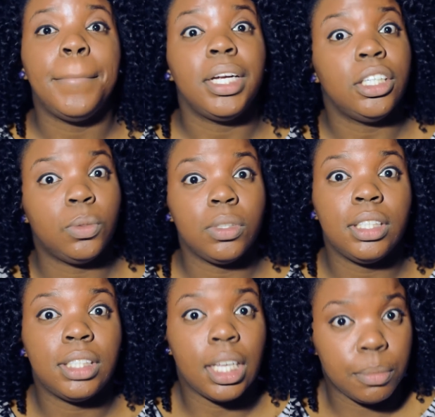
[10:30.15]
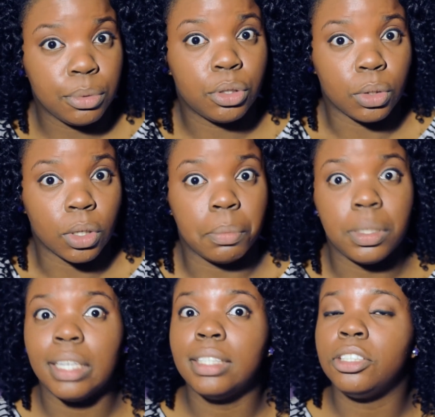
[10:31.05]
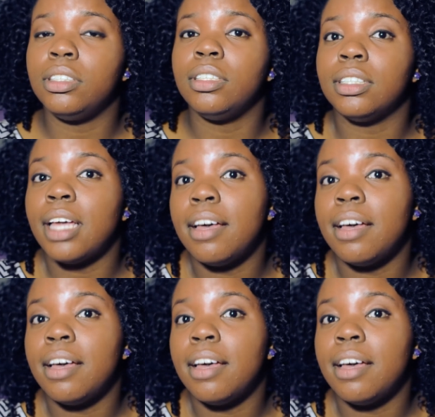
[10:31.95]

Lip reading: but it's really celebratory because she doesn't